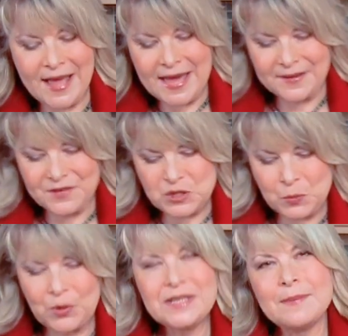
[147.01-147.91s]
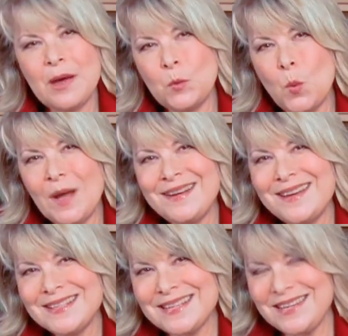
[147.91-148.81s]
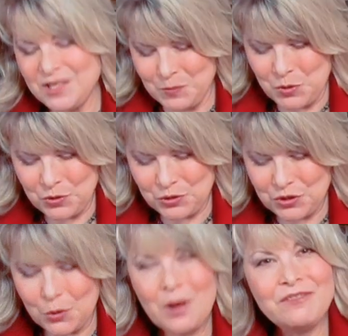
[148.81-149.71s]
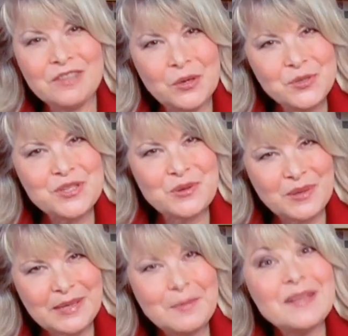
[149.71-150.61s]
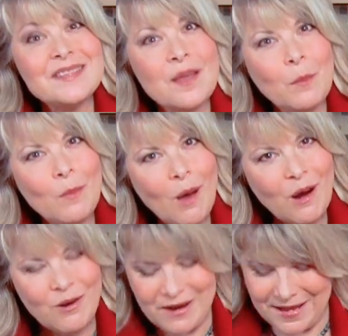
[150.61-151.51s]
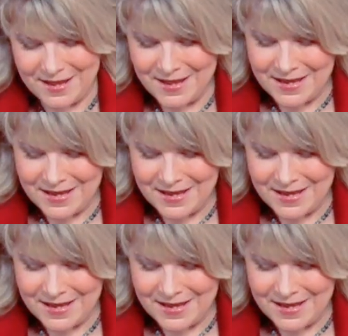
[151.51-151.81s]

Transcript: to add at this point about 1 teaspoon or so of low-sodium tamari.